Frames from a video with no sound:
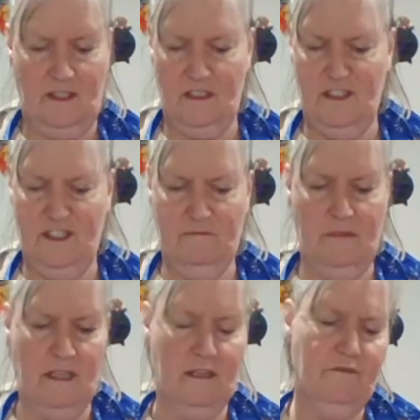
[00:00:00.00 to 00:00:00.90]
That didn't
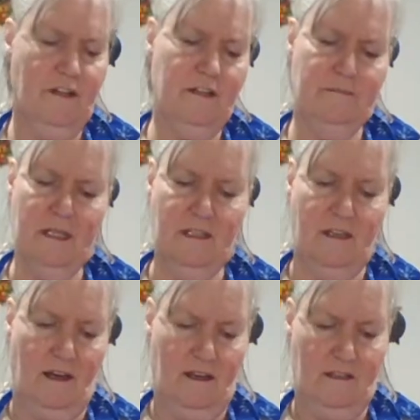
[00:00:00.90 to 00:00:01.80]
make it very
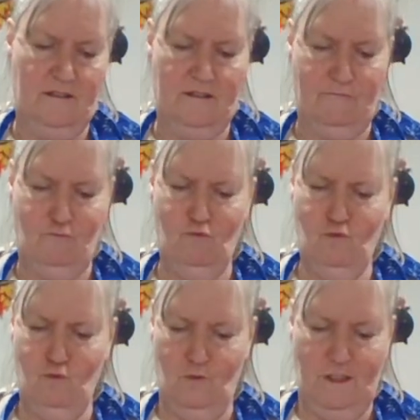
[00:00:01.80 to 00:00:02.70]
big, guys.
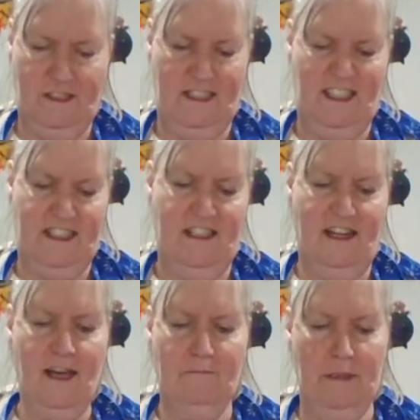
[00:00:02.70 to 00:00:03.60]
Ooh,
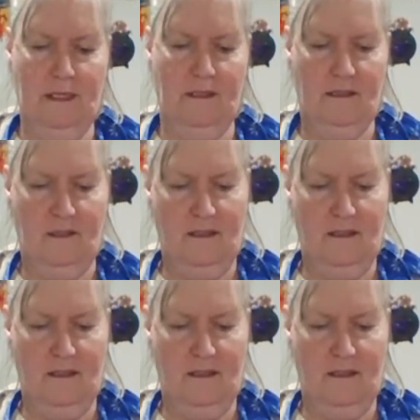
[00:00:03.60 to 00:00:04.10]
not big.